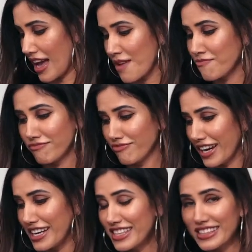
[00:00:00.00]
I'm
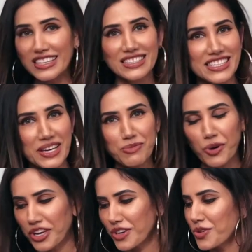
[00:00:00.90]
finding things as I'm
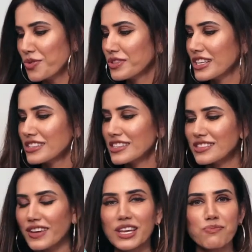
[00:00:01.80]
talking to you. This
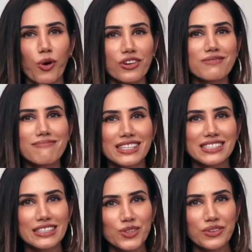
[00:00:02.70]
is very important,
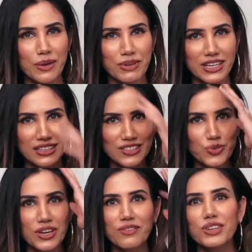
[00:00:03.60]
mosquito repellent,
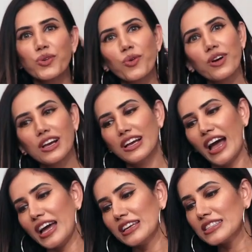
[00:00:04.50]
you never know.
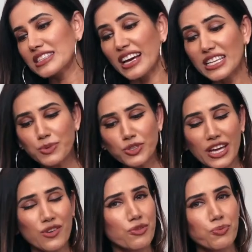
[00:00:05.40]
And it's nice because
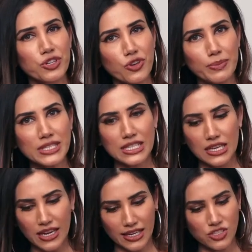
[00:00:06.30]
I don't have to put it on my
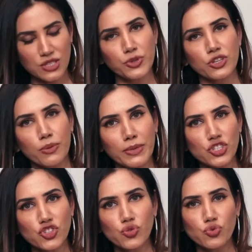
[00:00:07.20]
skin. I can just put it on my
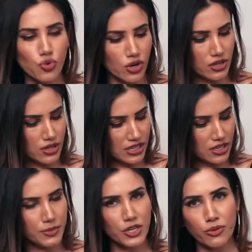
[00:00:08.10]
shoe or a
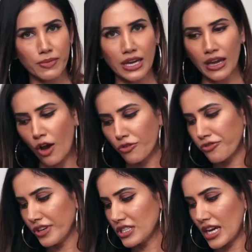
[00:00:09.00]
little bit on my
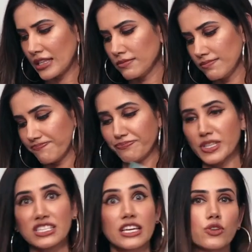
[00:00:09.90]
outfit and
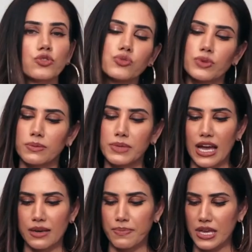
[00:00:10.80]
mosquitoes will be
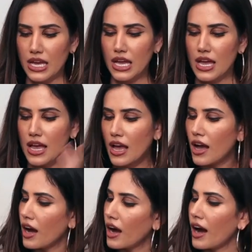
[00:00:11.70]
at bay.
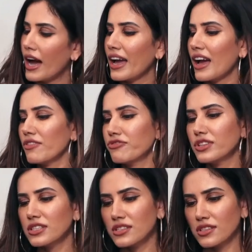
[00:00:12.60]
I have
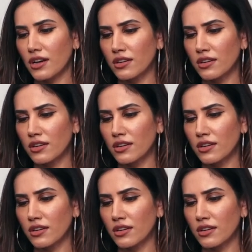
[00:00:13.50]
this